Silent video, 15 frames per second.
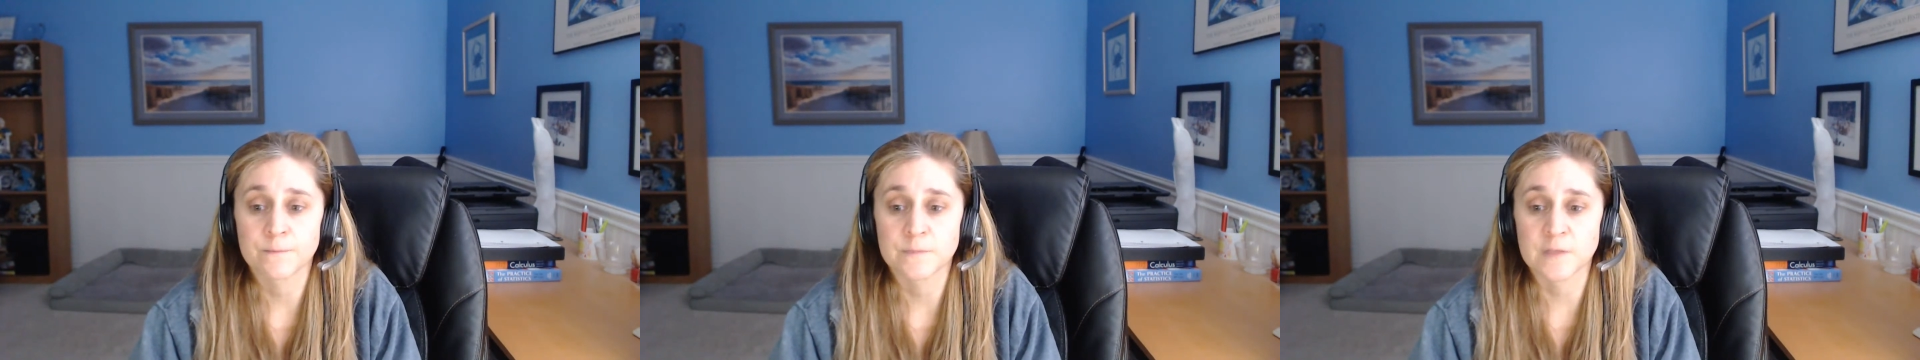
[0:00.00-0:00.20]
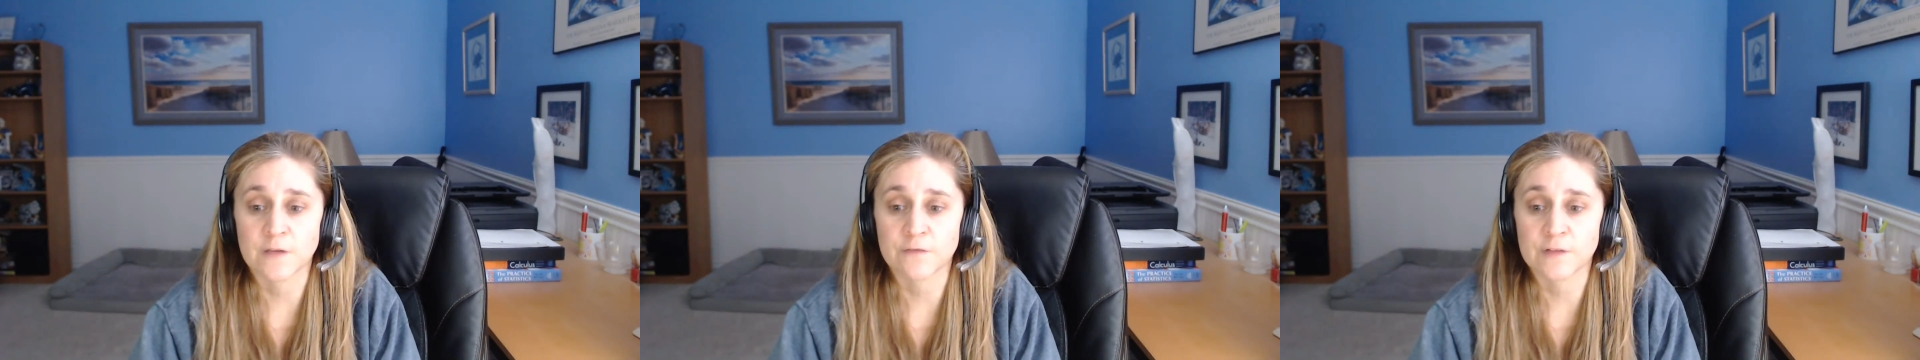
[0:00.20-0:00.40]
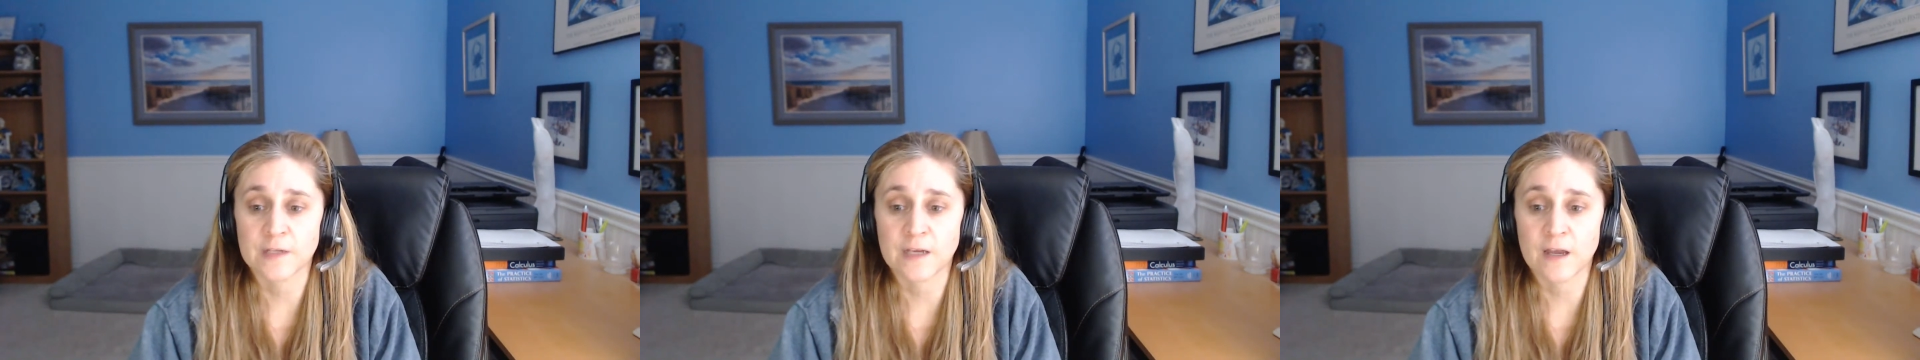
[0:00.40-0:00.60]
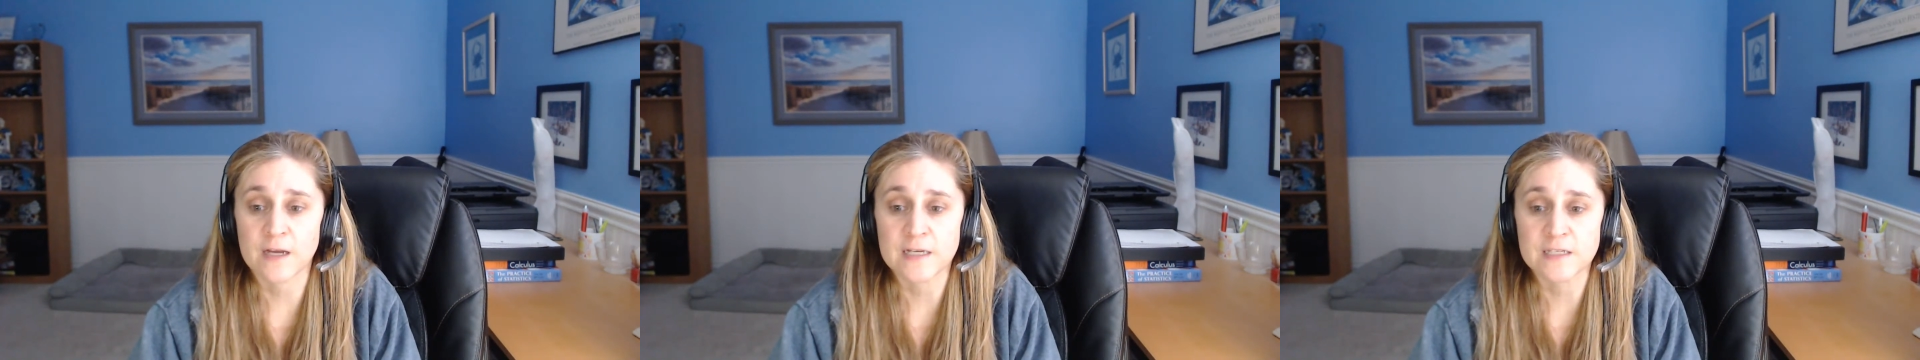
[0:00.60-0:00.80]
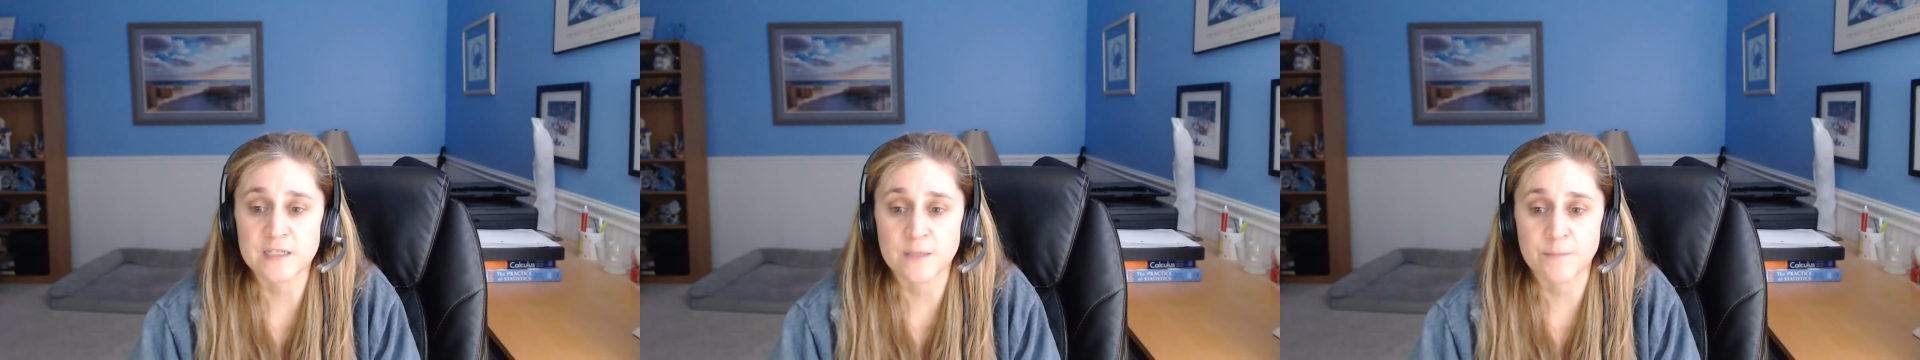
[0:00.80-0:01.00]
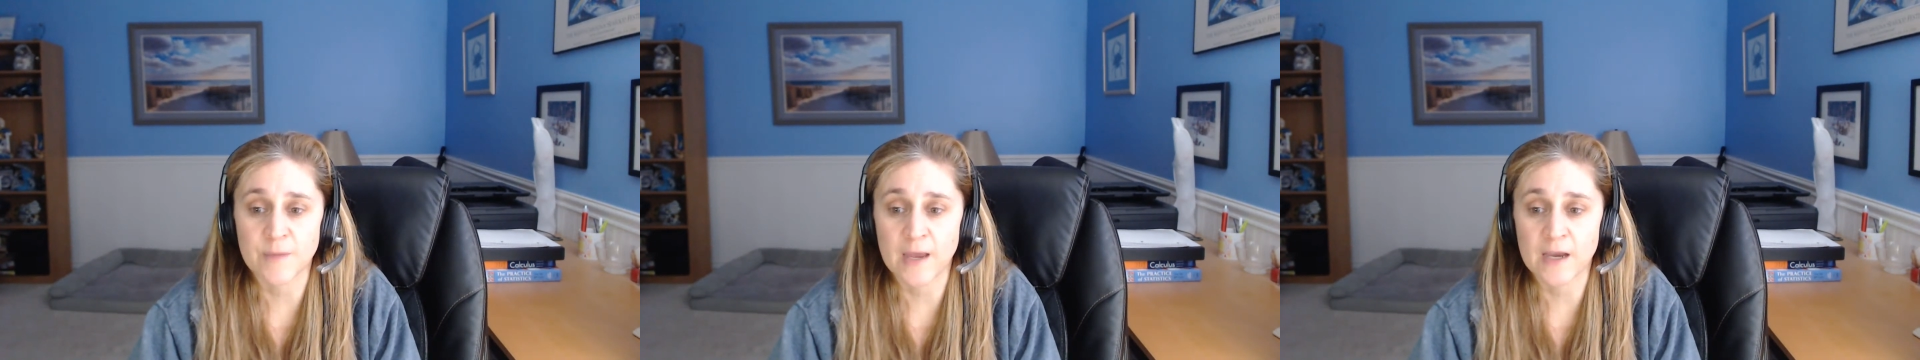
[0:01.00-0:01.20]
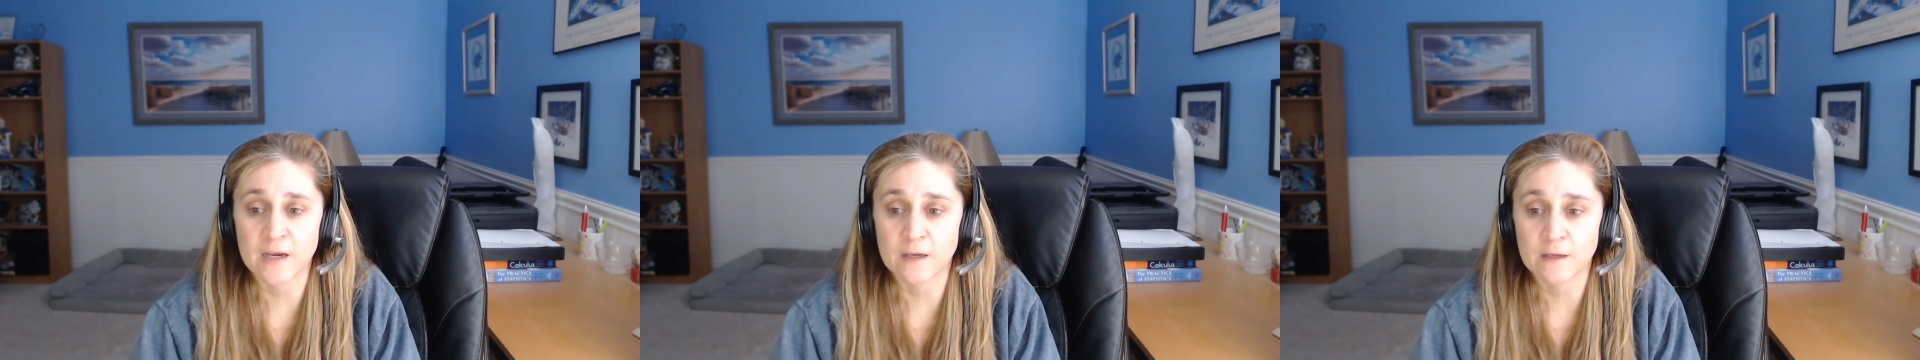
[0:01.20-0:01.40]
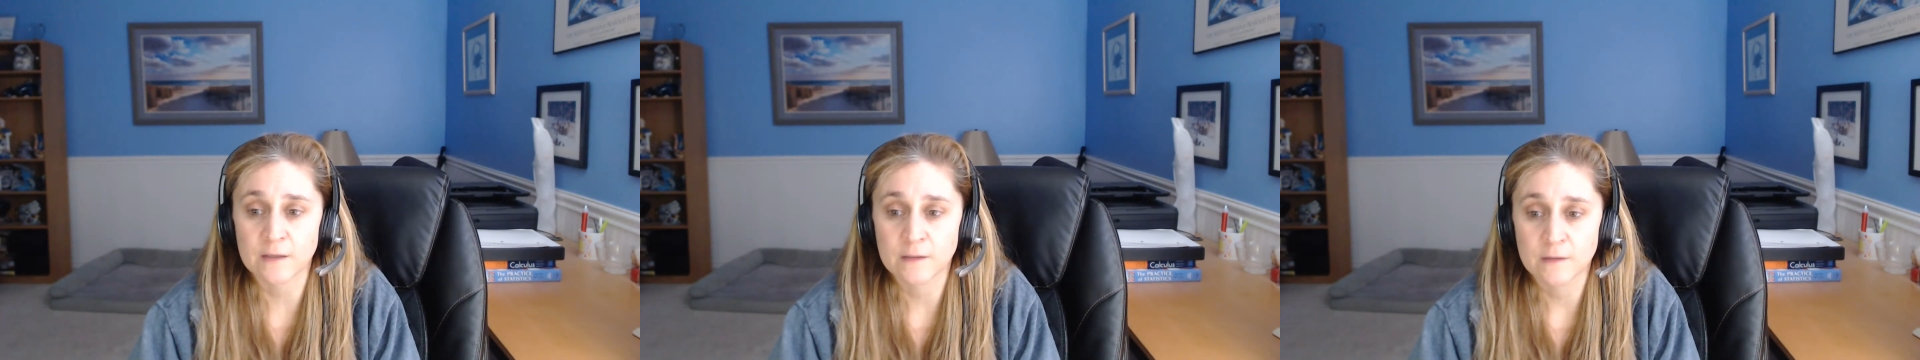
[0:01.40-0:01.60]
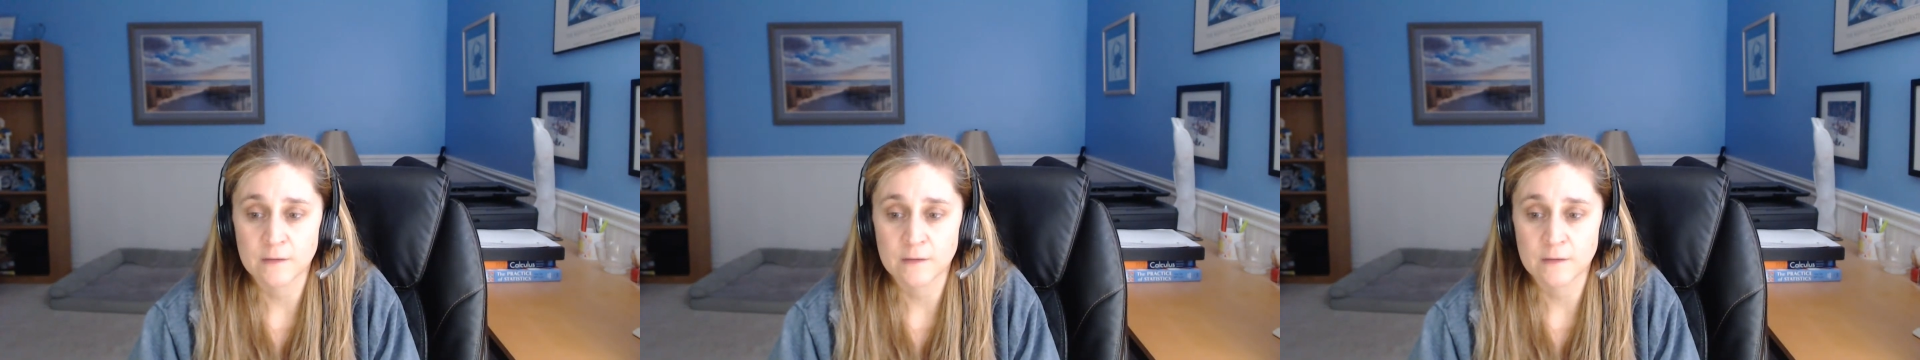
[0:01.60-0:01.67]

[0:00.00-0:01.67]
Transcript: Definitely kind of sit back.